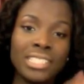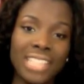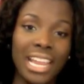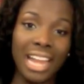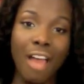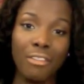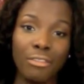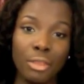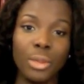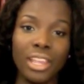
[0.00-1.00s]
second half
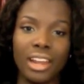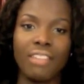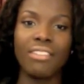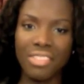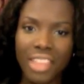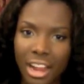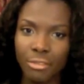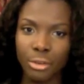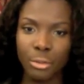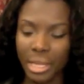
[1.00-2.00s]
of the week, and I've had the hair in
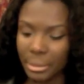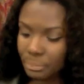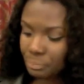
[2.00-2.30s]
for a week.